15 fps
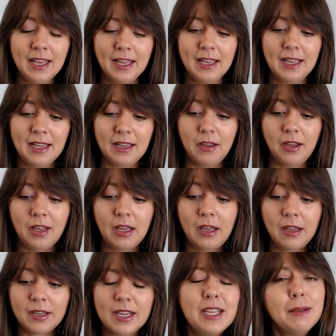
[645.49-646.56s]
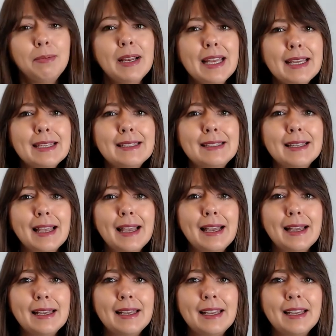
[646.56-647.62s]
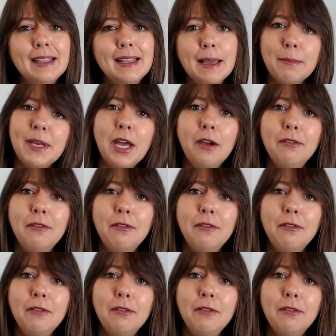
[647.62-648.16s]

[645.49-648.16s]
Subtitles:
can you please let me know?